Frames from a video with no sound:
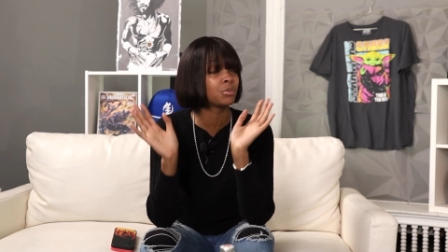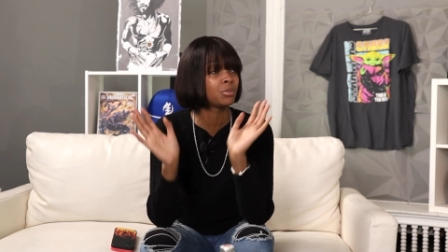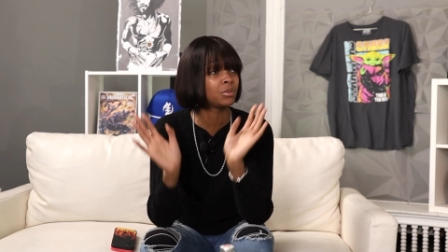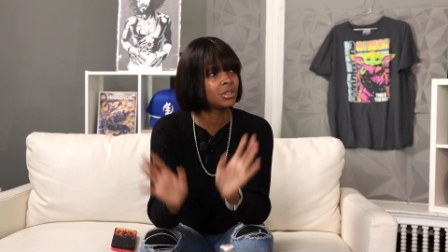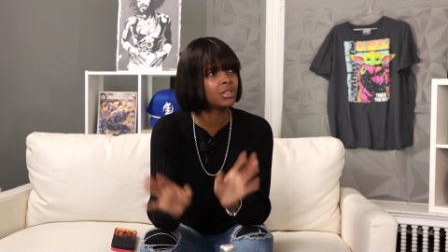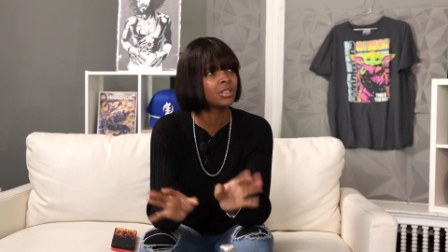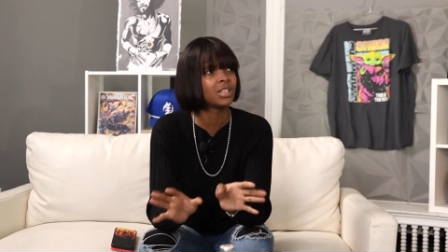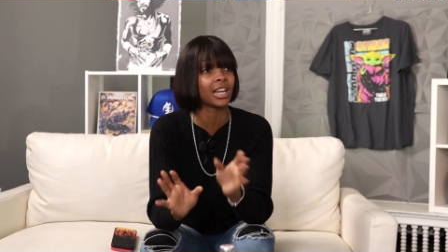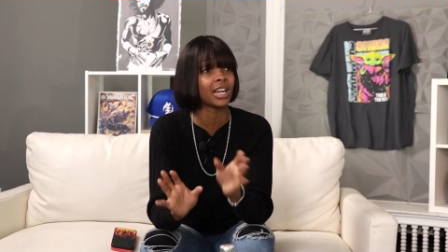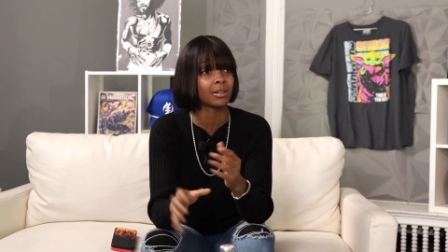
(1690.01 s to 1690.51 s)

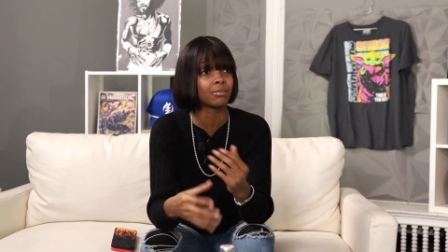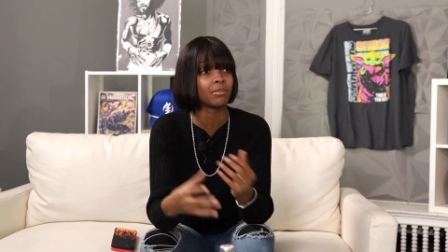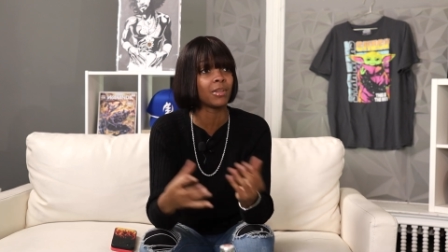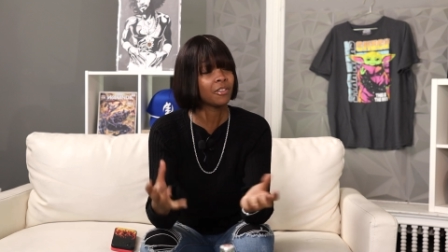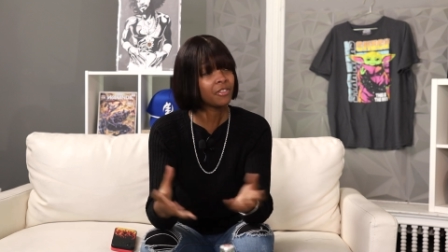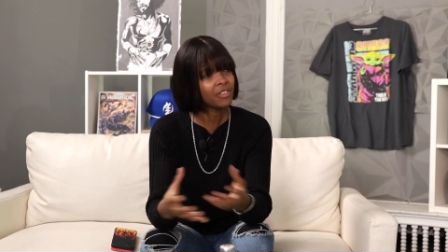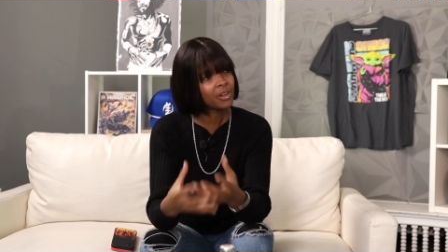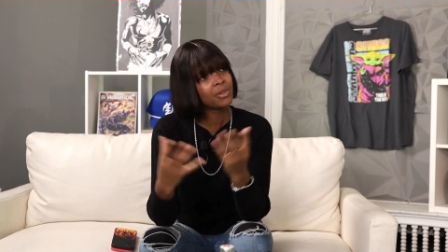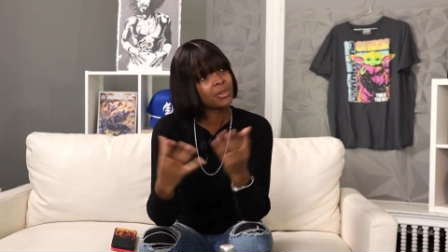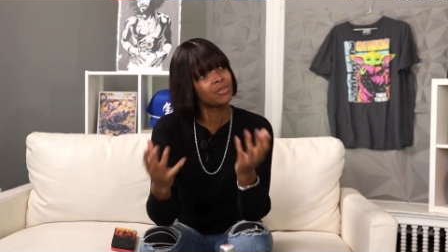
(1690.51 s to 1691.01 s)

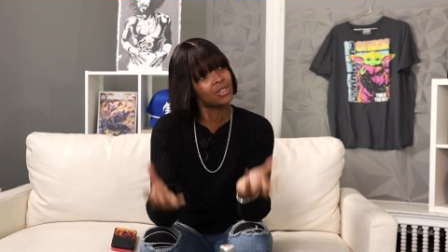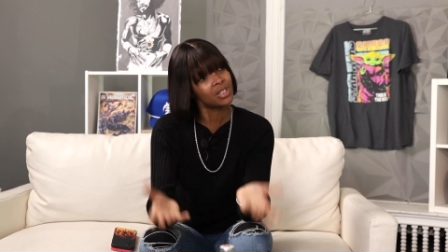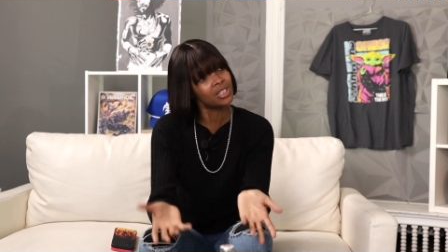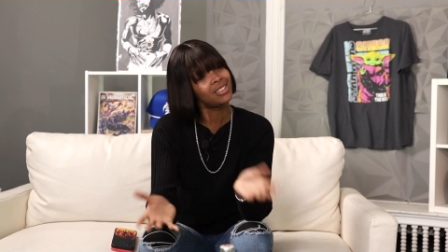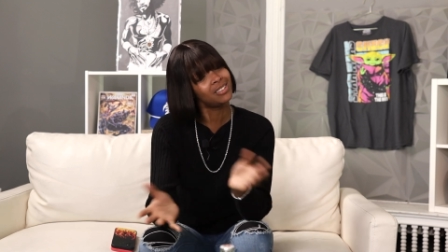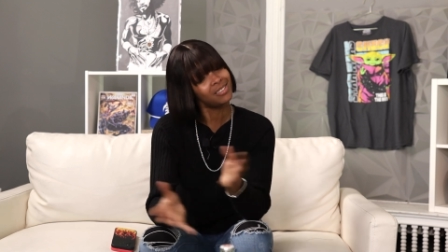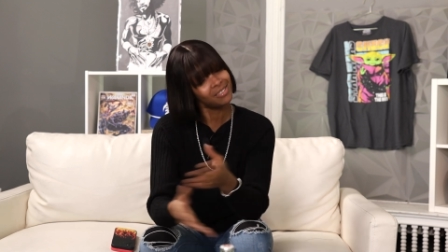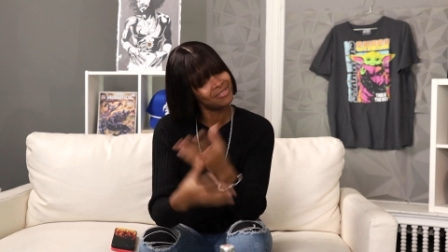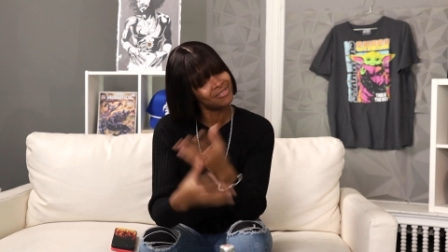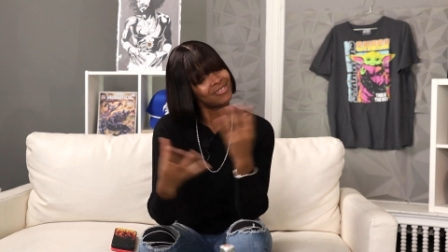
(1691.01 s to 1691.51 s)
My family
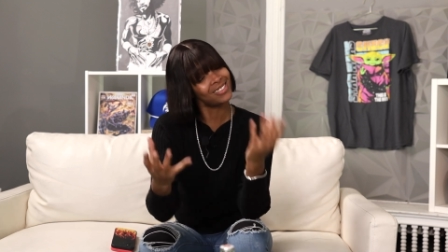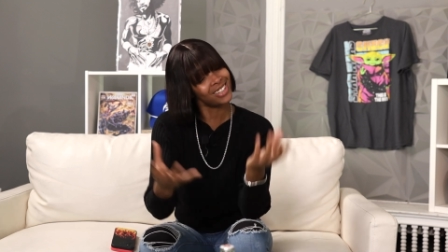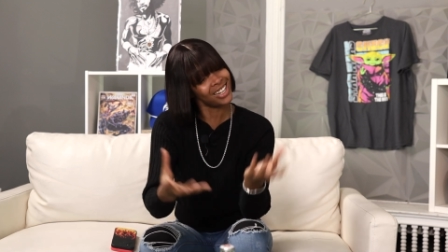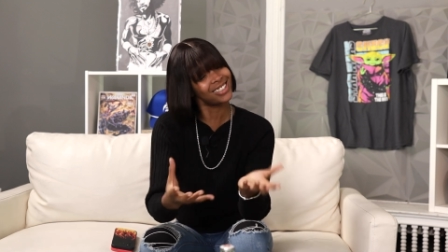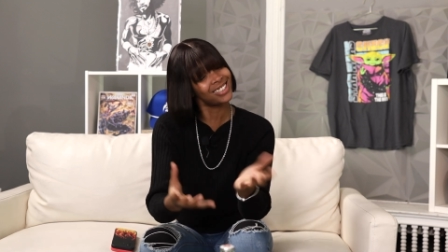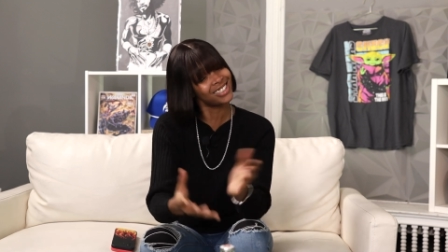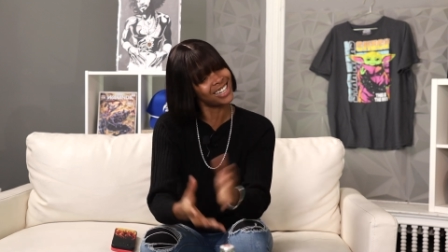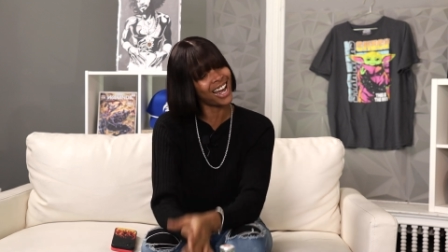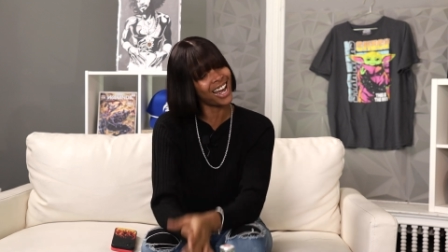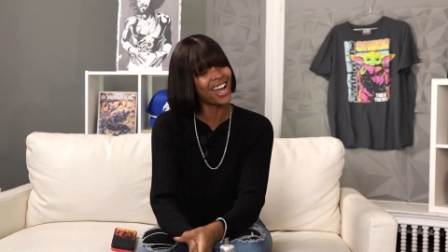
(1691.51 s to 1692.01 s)
really
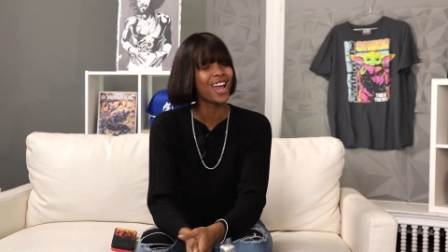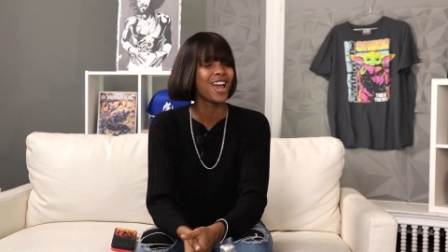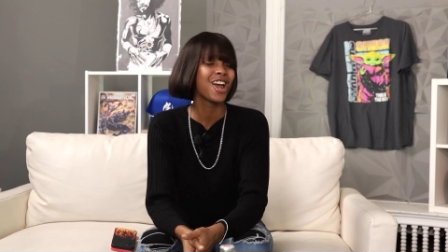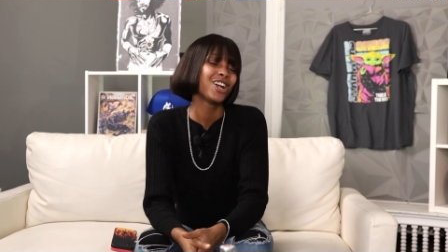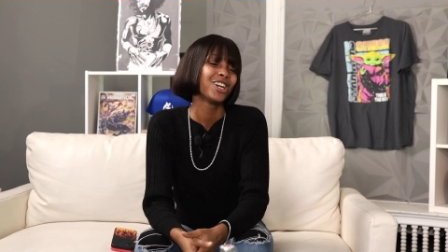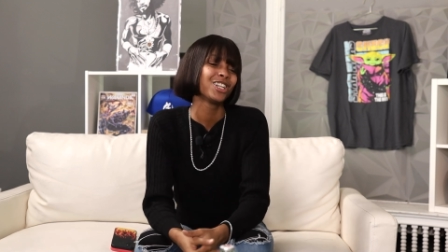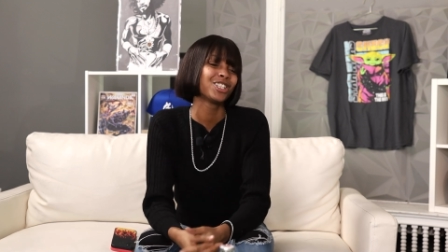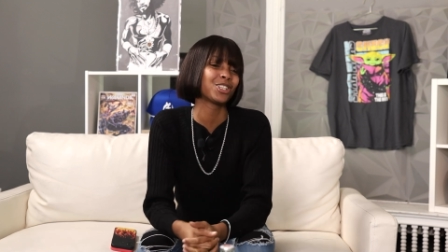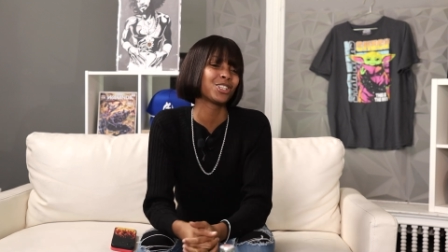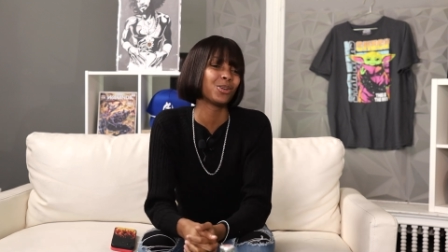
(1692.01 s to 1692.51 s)
like that.
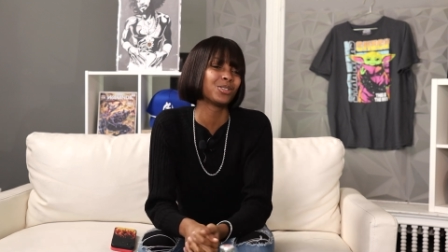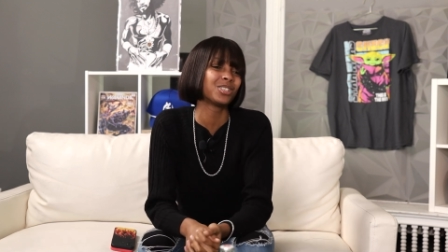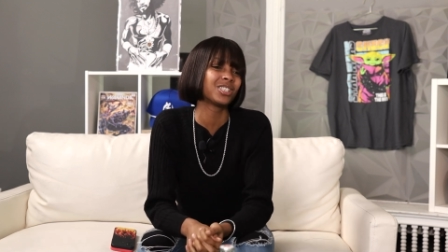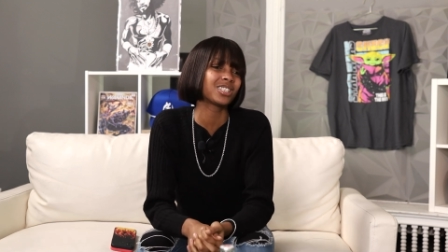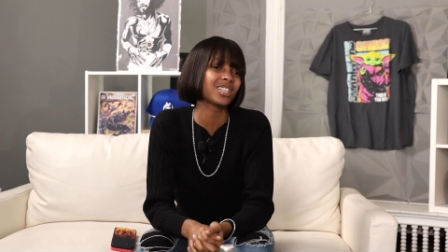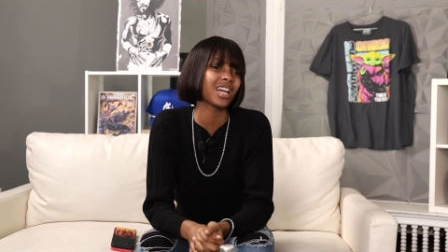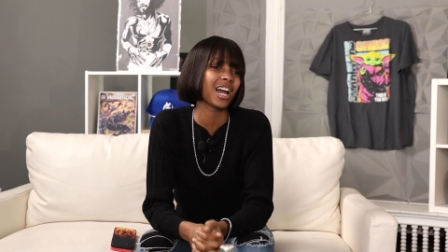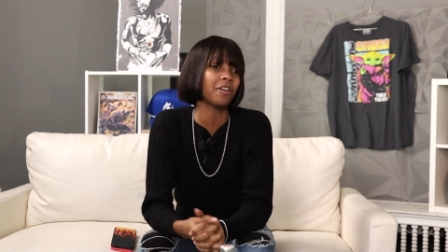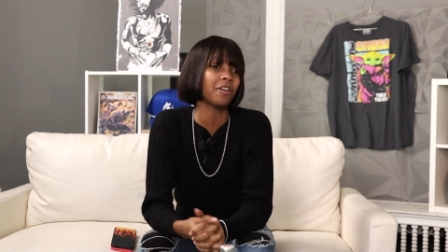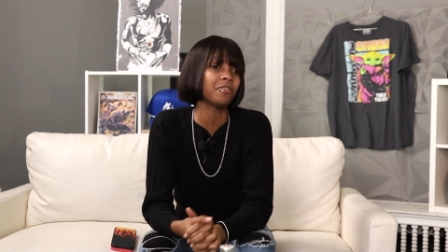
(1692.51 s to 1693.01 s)
So
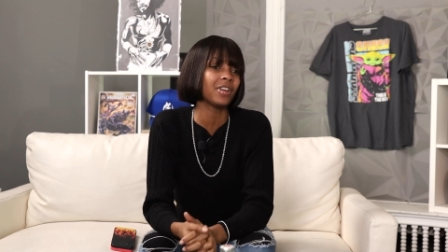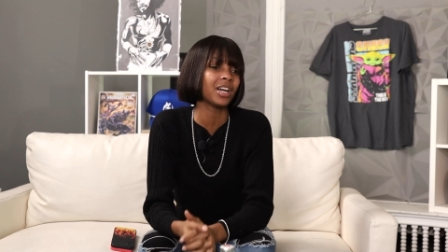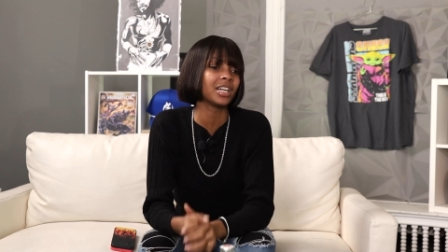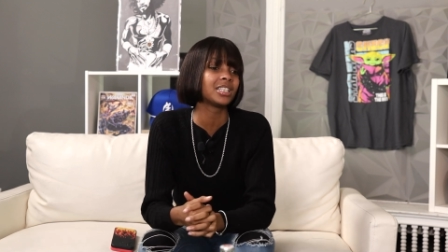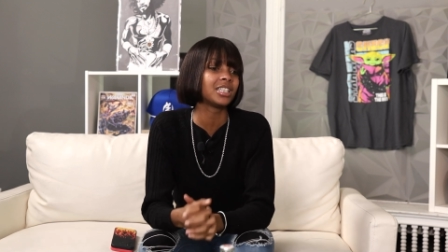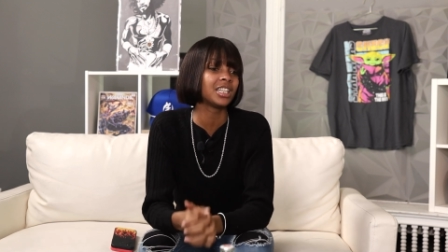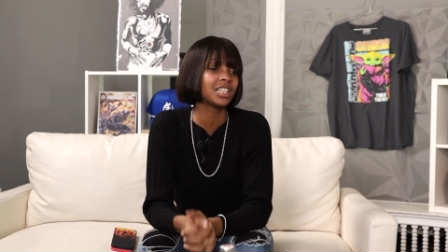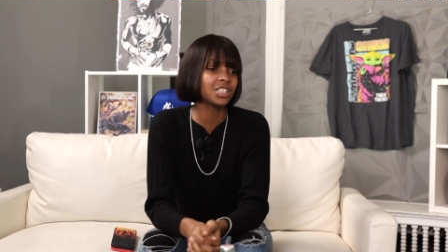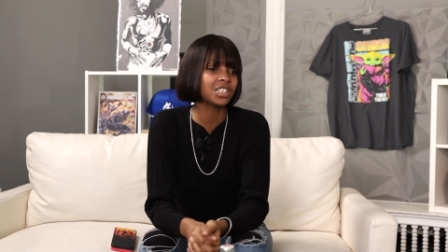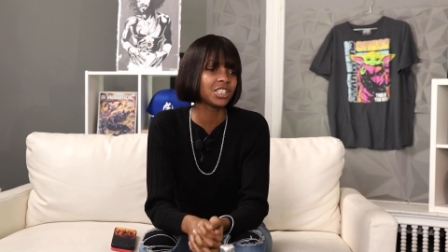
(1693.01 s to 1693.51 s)
just like I feel
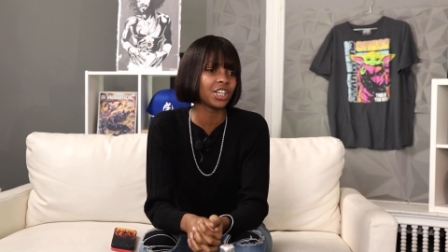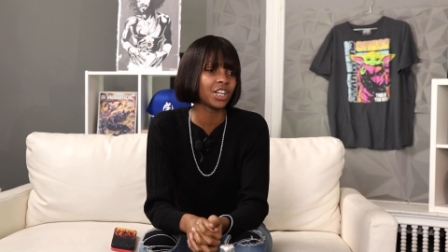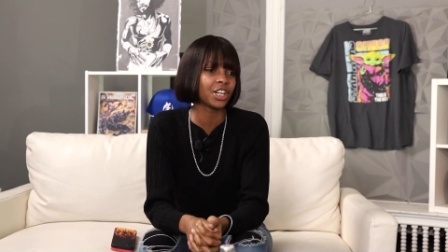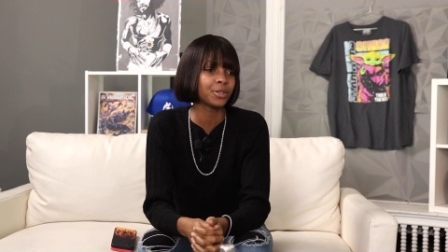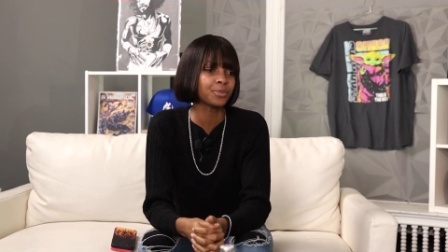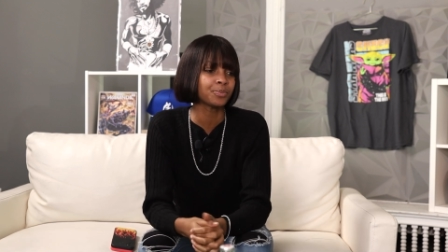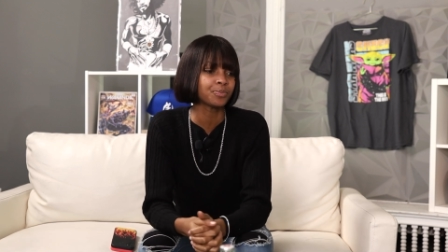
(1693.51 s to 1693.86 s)
like this year,